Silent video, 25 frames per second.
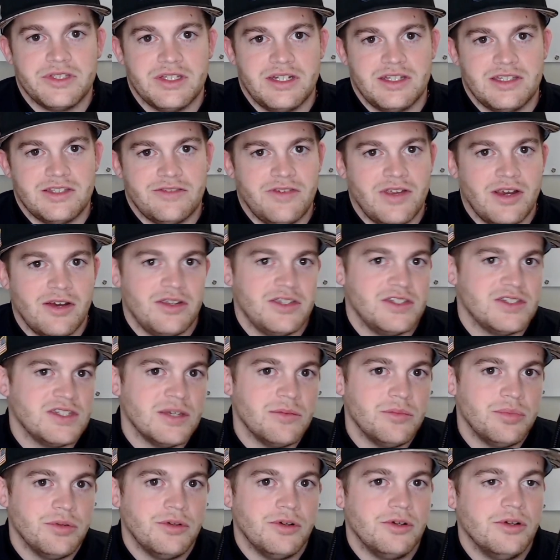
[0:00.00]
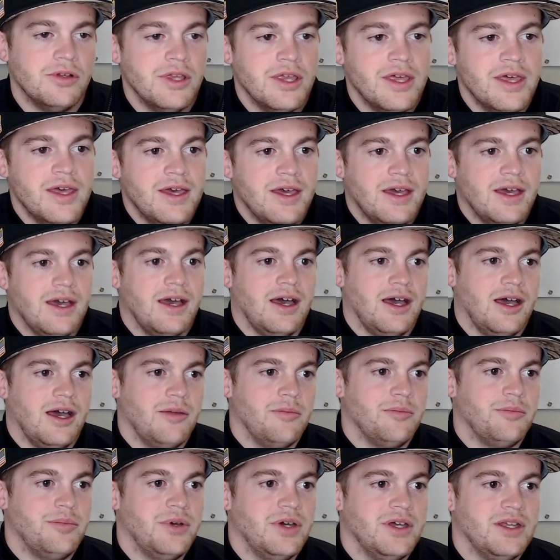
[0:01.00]
and it's very simple,
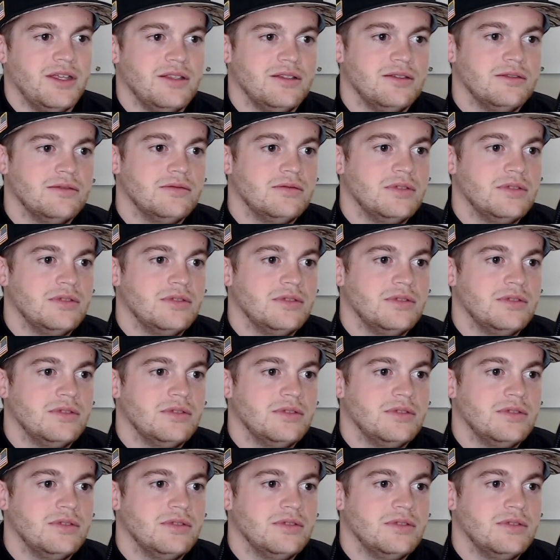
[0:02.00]
but